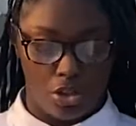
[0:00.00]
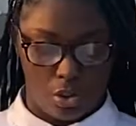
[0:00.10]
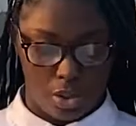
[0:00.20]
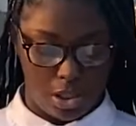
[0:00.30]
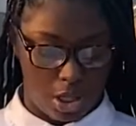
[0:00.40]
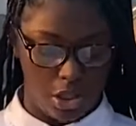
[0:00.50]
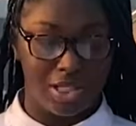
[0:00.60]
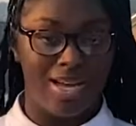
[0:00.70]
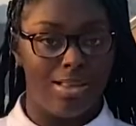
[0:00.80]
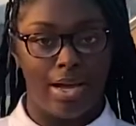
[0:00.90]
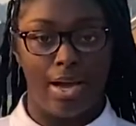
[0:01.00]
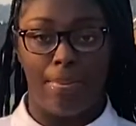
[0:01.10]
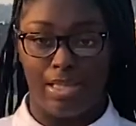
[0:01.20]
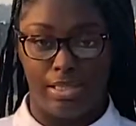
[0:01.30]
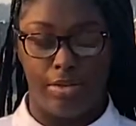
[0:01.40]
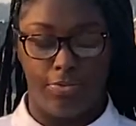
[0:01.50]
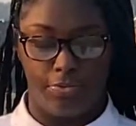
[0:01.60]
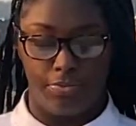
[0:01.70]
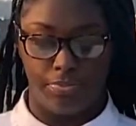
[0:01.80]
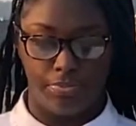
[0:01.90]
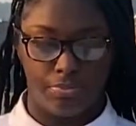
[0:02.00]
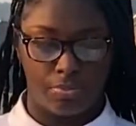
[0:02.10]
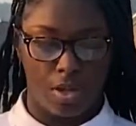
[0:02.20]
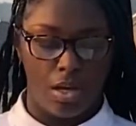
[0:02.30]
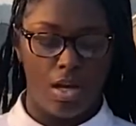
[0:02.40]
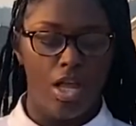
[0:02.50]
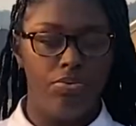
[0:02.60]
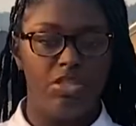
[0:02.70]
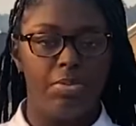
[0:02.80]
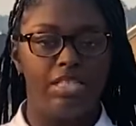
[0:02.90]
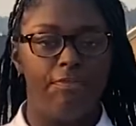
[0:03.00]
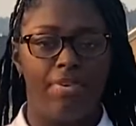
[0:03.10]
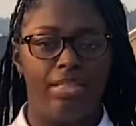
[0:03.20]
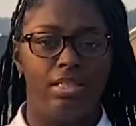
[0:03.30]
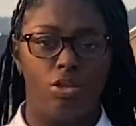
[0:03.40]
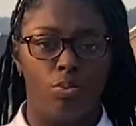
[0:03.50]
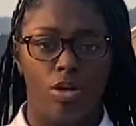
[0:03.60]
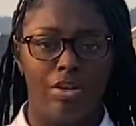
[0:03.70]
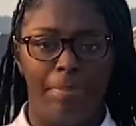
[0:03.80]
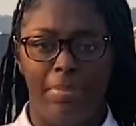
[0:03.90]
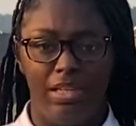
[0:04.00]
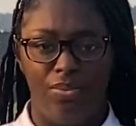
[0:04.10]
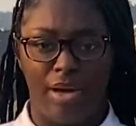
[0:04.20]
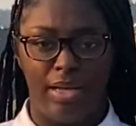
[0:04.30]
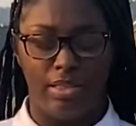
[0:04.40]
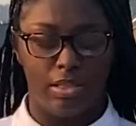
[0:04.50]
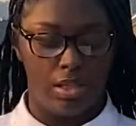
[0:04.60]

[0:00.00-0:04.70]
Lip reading: towards others, unlike myself. Colorism has affected the world in many ways.